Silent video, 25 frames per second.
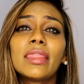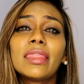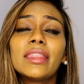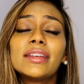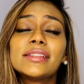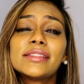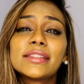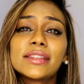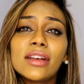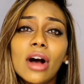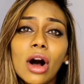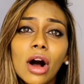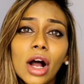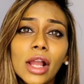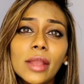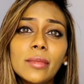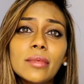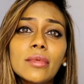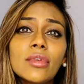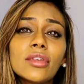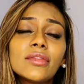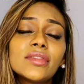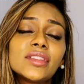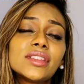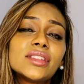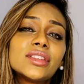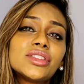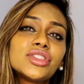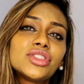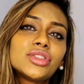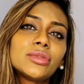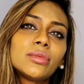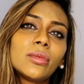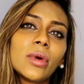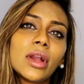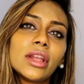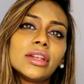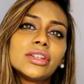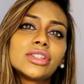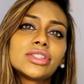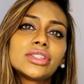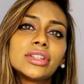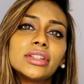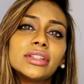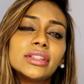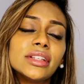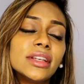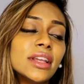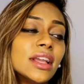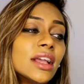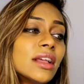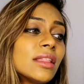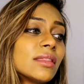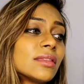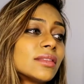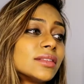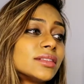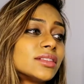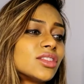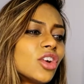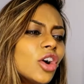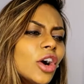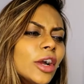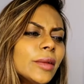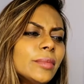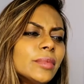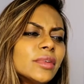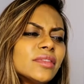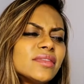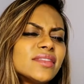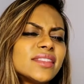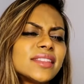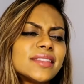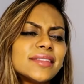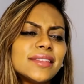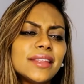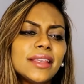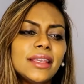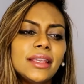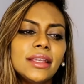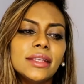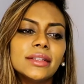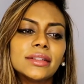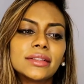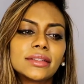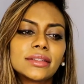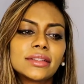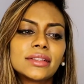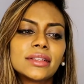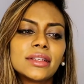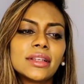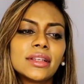the type of situation, the type of scene,